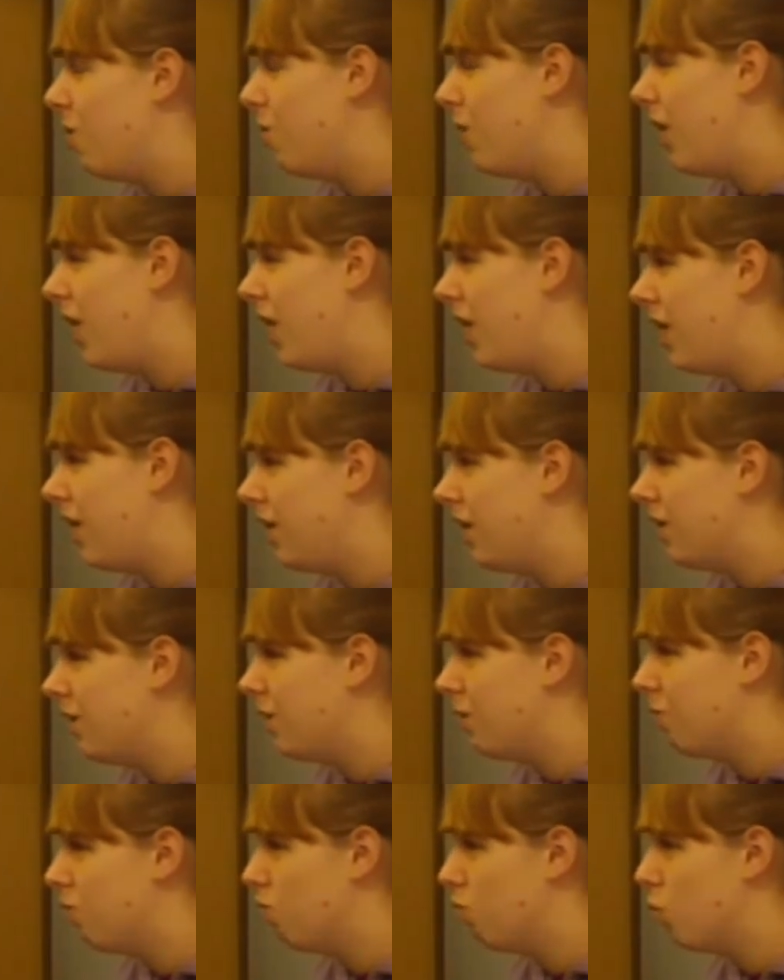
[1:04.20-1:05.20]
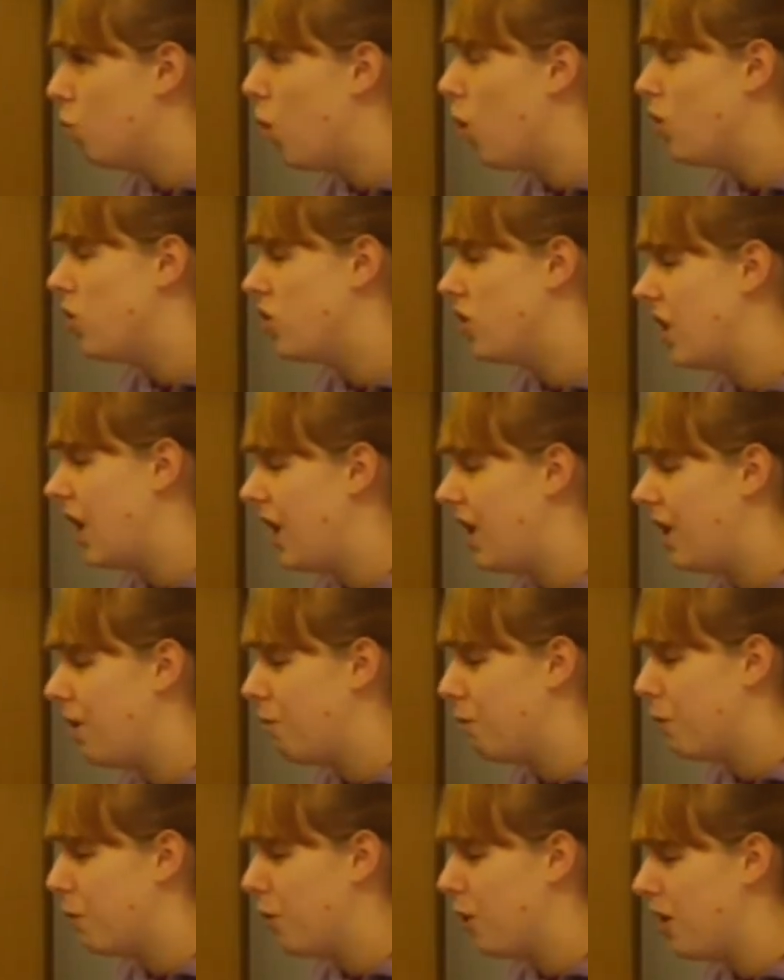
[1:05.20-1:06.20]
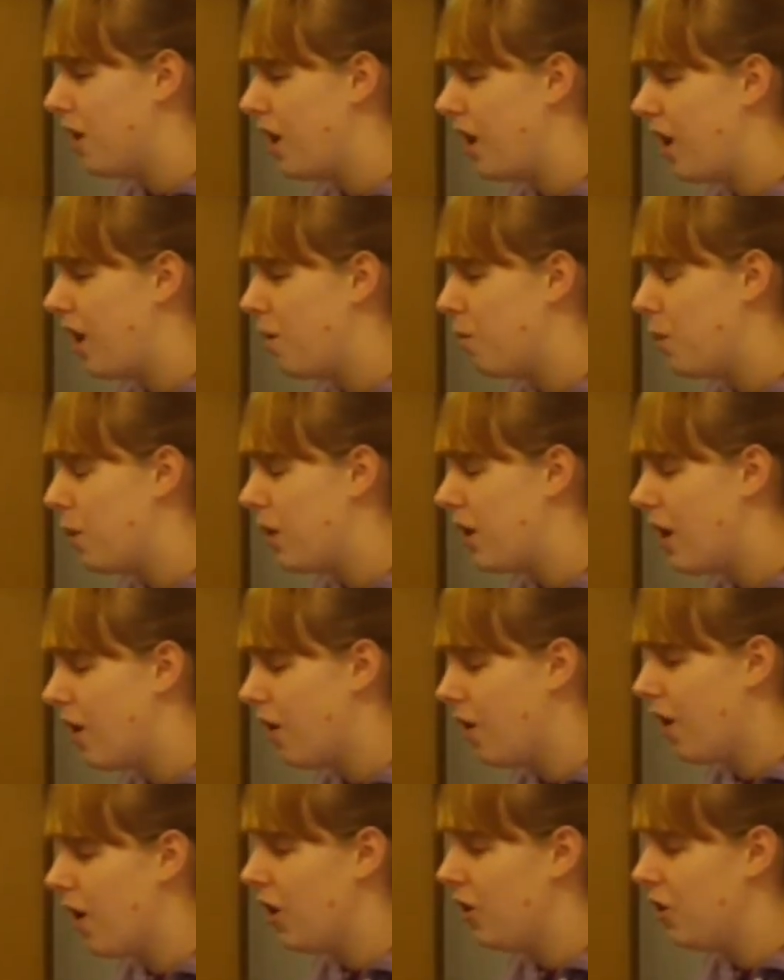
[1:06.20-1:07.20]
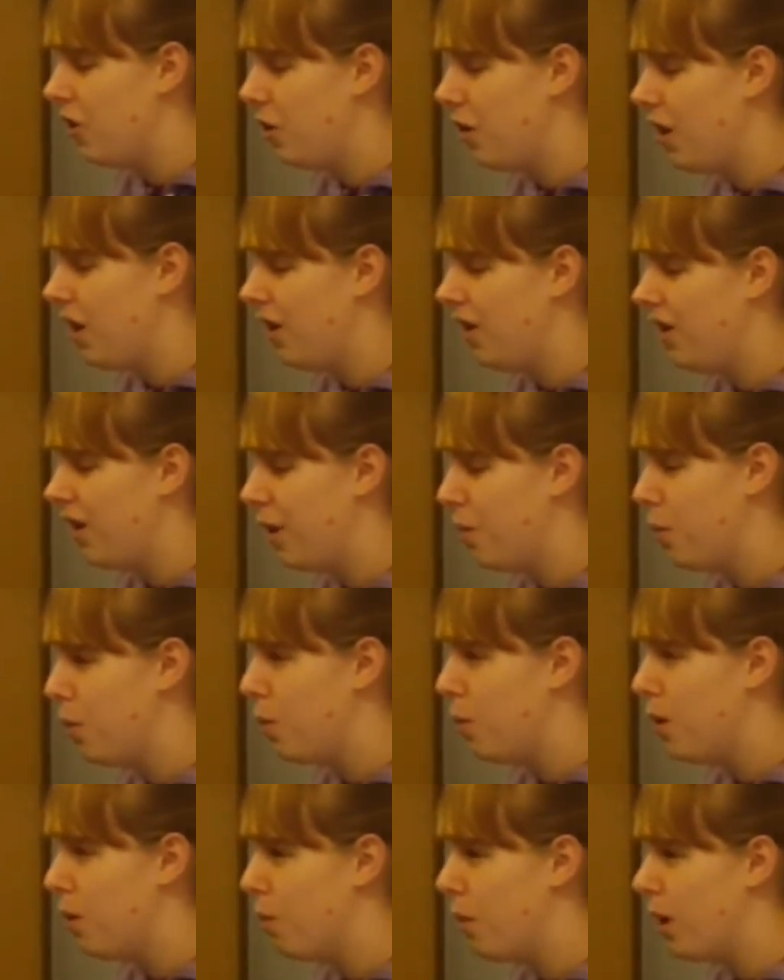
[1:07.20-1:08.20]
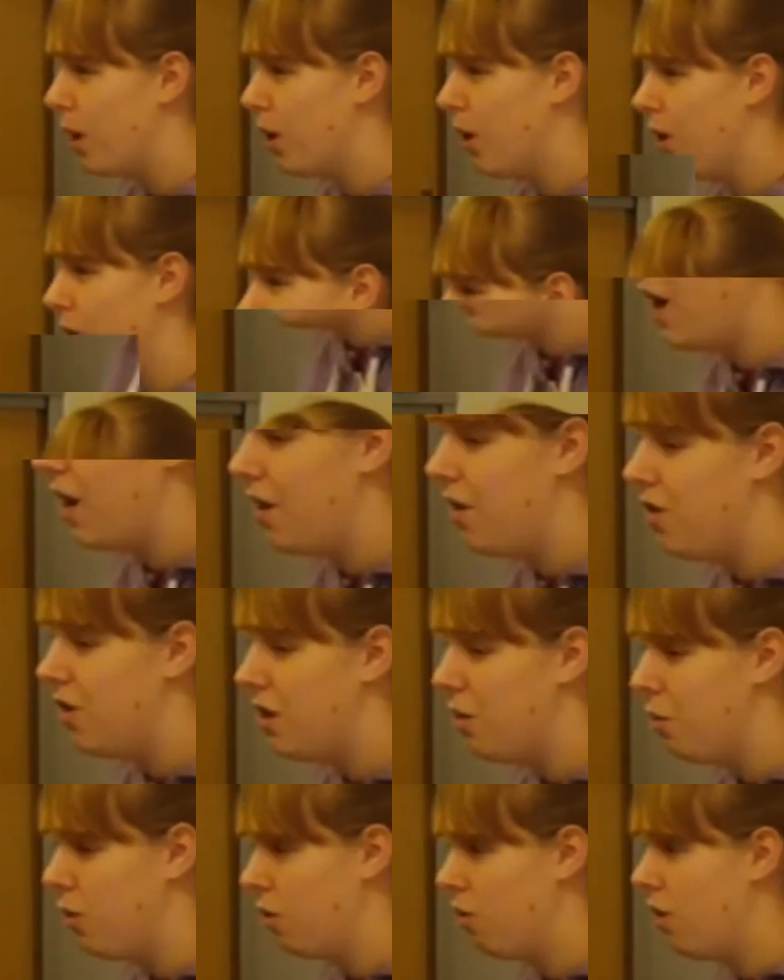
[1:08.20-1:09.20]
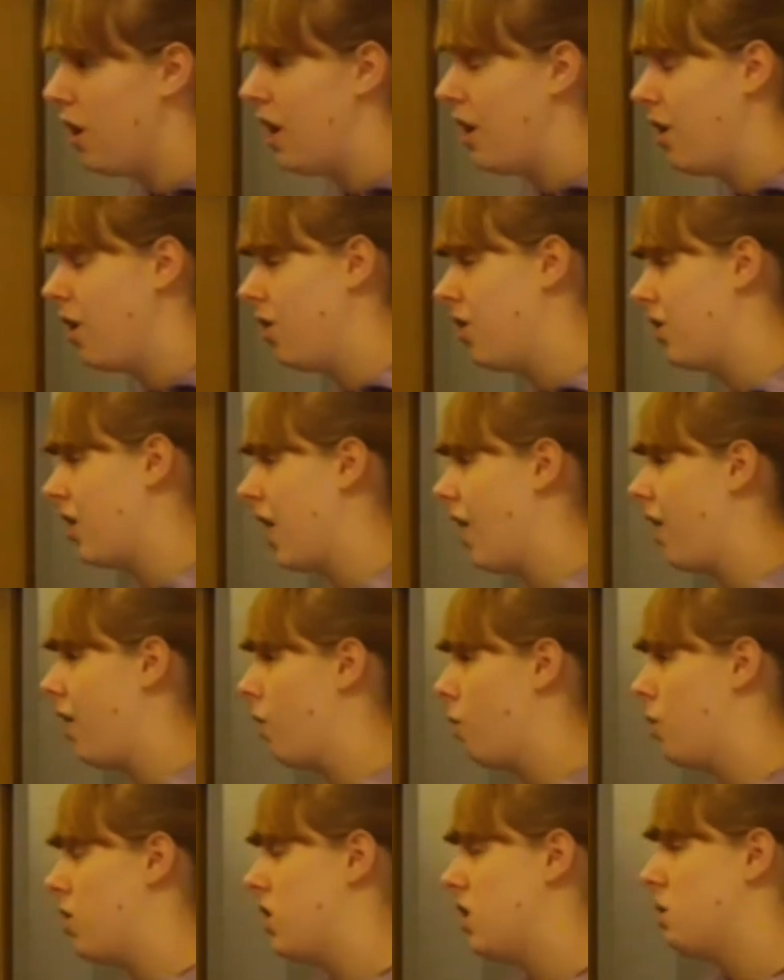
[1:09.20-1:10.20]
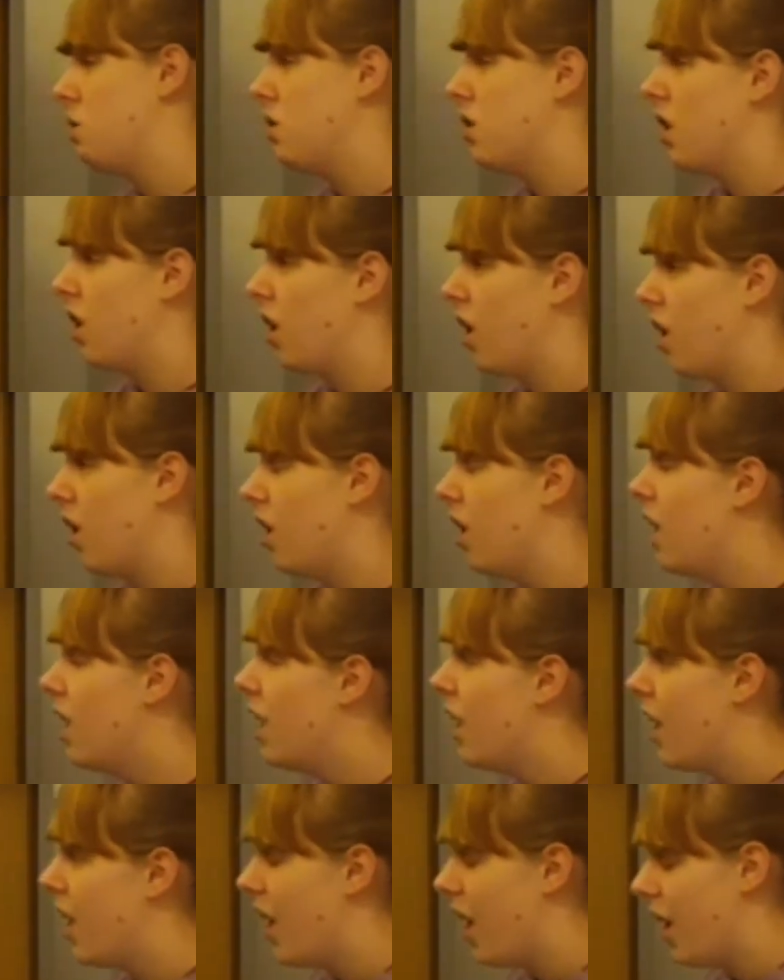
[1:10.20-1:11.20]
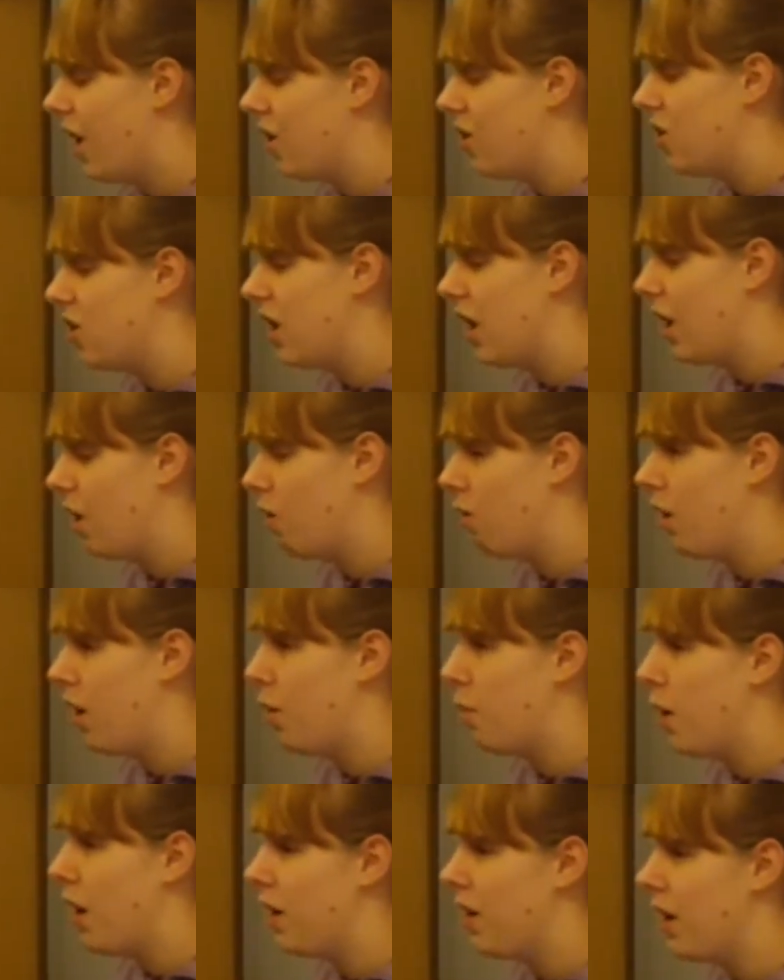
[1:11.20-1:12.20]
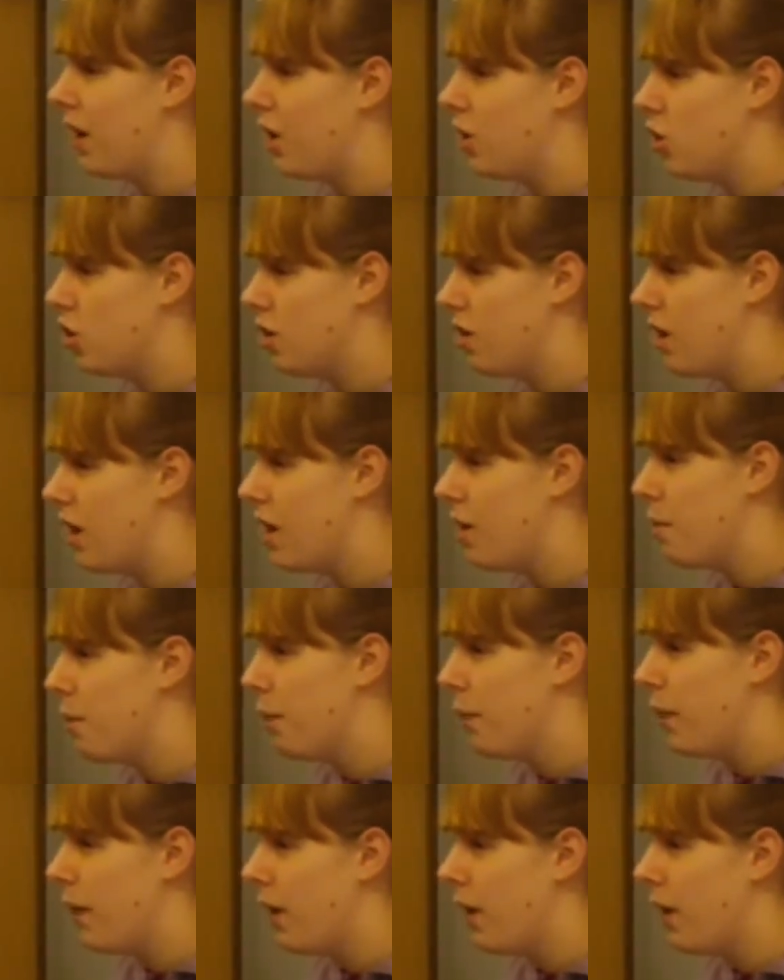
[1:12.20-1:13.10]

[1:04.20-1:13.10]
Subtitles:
good player. And then with skating, I didn't really watch skating before I did it, but now that I do it, I'd say probably my coach, because she